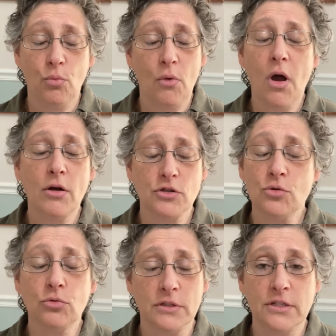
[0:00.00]
our
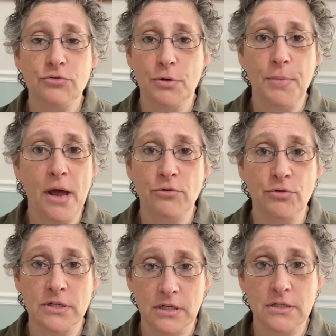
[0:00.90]
school district
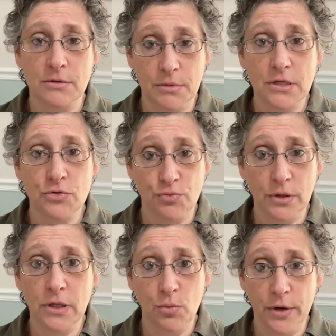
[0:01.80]
boundary system is
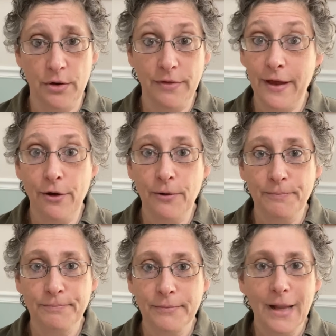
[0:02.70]
really weird there.
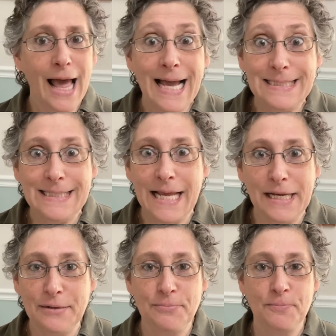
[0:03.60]
I said
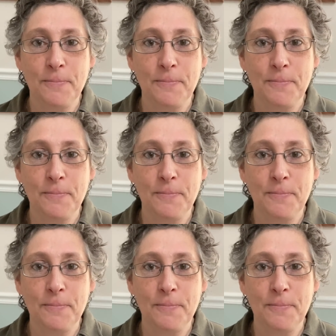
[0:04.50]
it.